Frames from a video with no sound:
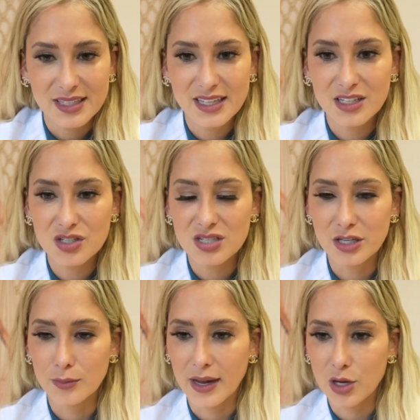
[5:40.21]
into
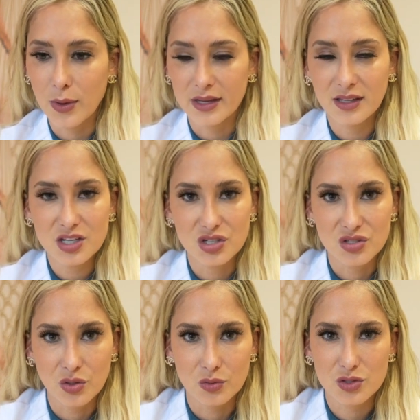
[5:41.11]
nearby coagulation
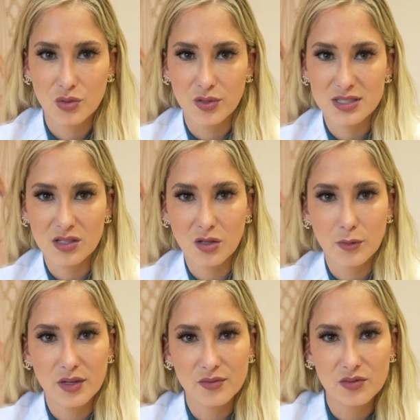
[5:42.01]
zones. So it's a little
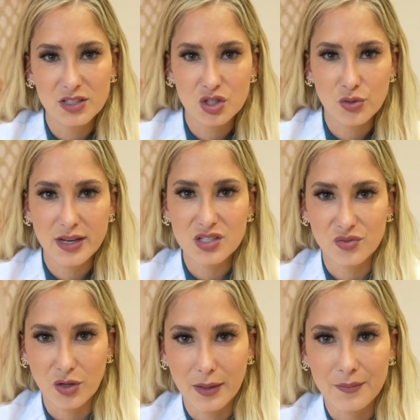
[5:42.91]
bit, it's
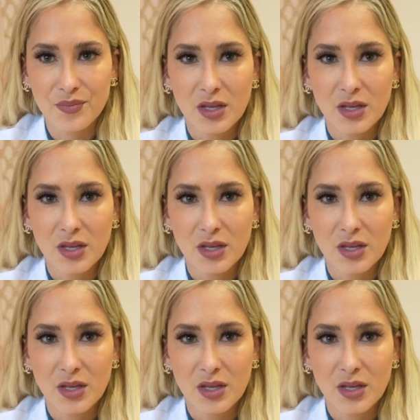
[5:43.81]
transferring.